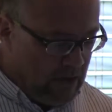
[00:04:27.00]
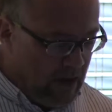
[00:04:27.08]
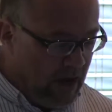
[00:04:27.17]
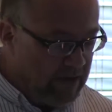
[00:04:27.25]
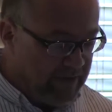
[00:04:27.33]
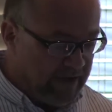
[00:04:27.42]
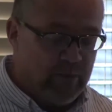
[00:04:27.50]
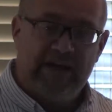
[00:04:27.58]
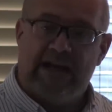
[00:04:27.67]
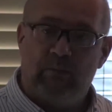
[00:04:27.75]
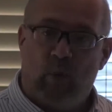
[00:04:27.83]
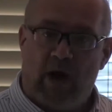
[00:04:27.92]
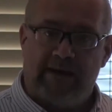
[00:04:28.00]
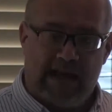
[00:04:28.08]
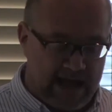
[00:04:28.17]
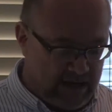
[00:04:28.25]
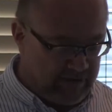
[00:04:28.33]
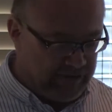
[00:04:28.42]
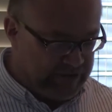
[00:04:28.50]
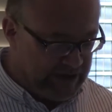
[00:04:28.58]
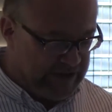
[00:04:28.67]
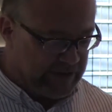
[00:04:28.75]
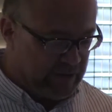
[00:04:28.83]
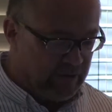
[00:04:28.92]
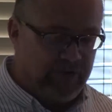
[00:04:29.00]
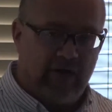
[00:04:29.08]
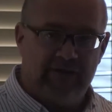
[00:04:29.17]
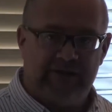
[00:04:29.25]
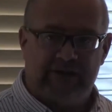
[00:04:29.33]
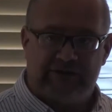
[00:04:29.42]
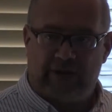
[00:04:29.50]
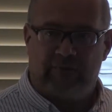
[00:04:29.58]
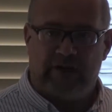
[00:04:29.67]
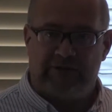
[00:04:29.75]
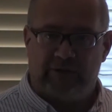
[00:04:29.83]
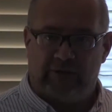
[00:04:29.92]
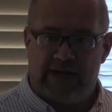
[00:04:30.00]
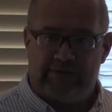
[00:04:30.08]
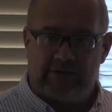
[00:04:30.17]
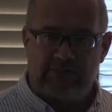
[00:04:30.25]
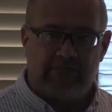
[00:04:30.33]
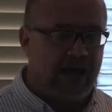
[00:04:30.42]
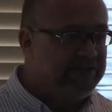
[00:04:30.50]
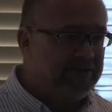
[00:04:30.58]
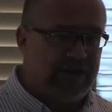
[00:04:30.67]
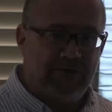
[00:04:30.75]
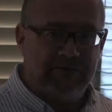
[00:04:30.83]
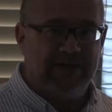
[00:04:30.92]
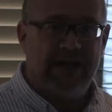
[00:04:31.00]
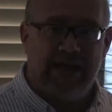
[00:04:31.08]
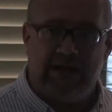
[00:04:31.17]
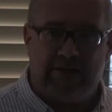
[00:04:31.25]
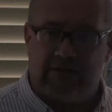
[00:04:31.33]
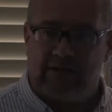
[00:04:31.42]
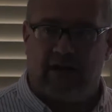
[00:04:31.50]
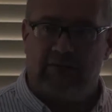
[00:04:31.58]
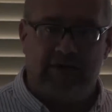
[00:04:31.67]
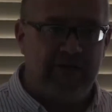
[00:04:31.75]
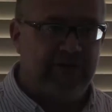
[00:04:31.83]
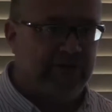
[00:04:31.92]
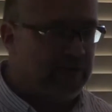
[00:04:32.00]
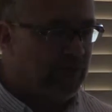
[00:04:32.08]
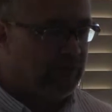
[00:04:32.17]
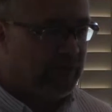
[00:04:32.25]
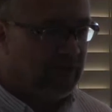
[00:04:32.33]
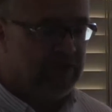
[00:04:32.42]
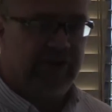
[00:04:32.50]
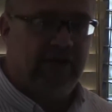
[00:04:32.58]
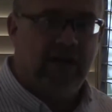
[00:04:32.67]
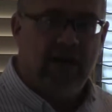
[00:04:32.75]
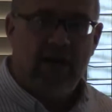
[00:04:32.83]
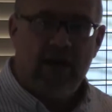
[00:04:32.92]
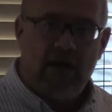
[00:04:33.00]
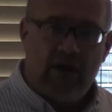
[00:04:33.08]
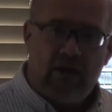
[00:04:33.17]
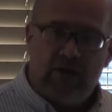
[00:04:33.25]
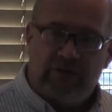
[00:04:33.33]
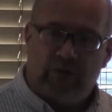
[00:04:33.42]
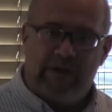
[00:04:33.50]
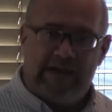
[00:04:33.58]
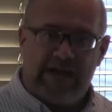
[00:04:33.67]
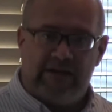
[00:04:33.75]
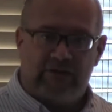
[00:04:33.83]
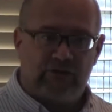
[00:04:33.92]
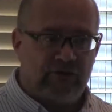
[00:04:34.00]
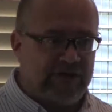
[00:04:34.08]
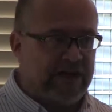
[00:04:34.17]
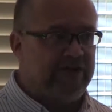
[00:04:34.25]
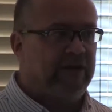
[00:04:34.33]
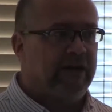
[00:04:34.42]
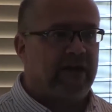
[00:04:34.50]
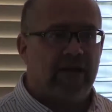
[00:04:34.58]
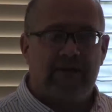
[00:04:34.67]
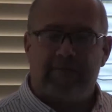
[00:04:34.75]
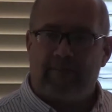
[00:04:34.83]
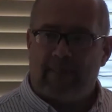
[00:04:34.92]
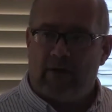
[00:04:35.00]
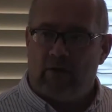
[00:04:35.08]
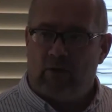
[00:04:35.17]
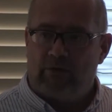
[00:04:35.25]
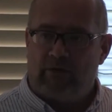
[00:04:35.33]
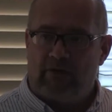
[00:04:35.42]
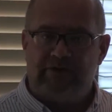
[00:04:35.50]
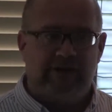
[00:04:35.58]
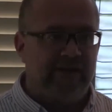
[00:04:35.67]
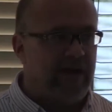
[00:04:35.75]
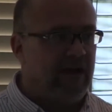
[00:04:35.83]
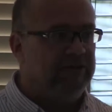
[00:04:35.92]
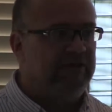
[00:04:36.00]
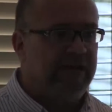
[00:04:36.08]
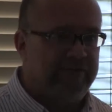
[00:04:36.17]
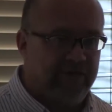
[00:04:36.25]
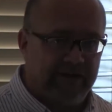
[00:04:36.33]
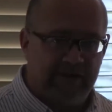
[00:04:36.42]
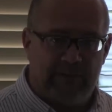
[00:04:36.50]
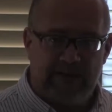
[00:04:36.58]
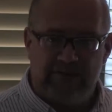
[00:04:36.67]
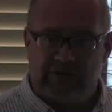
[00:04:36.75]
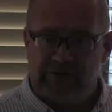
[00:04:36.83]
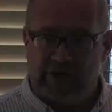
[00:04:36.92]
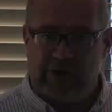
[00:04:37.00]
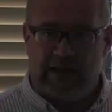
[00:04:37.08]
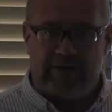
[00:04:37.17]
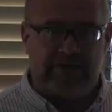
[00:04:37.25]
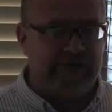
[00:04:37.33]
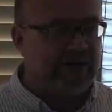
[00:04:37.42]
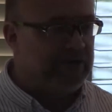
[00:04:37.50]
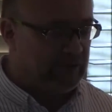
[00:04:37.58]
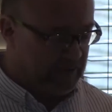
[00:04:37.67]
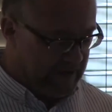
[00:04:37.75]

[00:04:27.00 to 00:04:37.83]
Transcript: I think we need one layer of strategic authority at sub-regional level. I don't need a regional authority. So we need a strategic authority that are delivering the bins and doing those essential